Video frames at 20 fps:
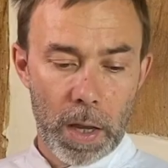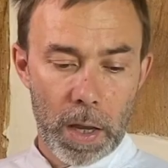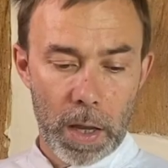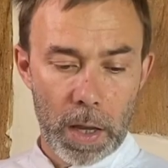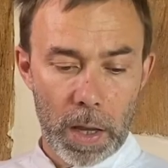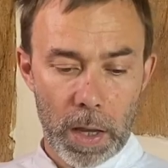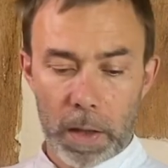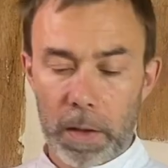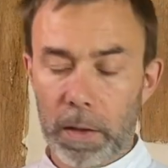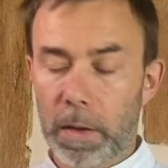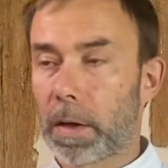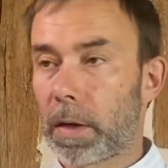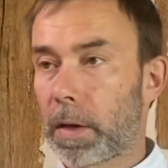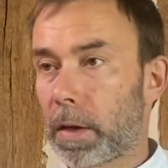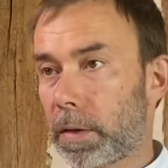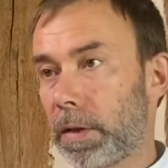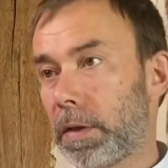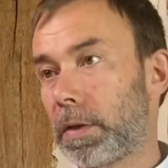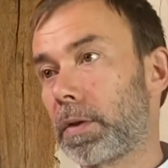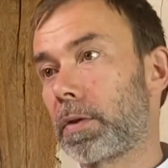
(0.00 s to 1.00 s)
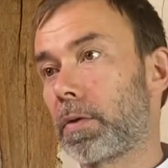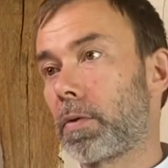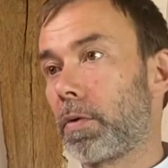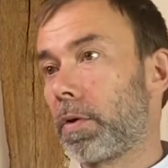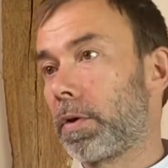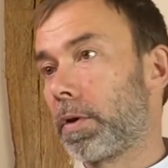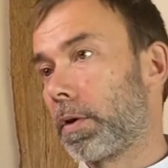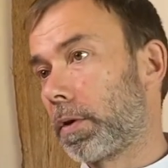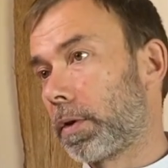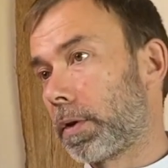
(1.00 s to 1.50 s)
and this is called
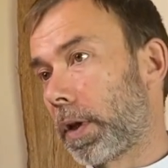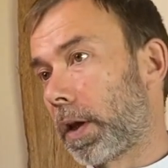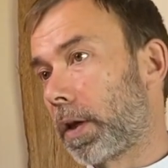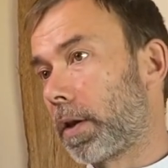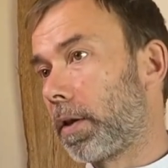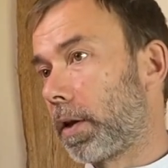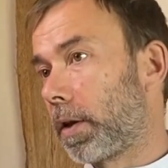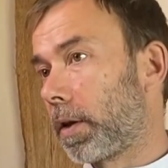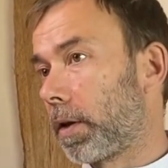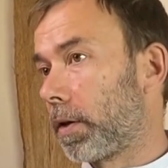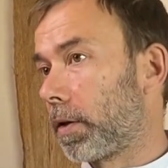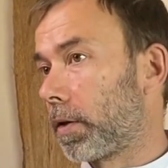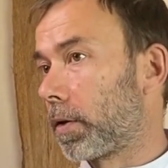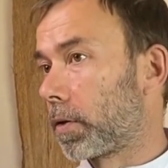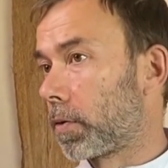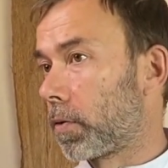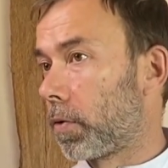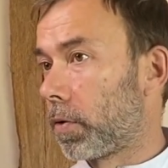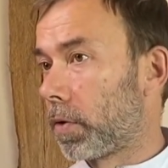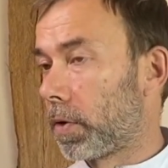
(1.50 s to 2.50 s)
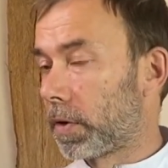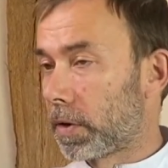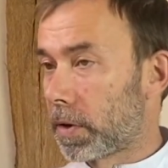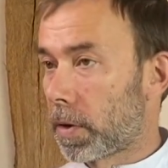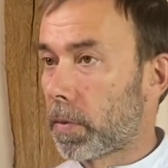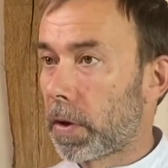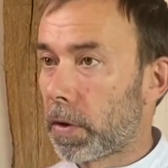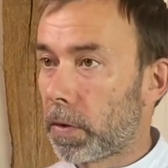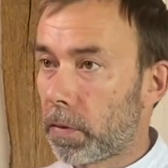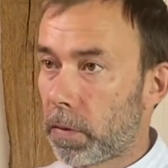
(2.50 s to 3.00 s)
technique, it's called
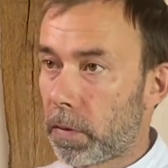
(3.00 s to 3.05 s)
sabayone.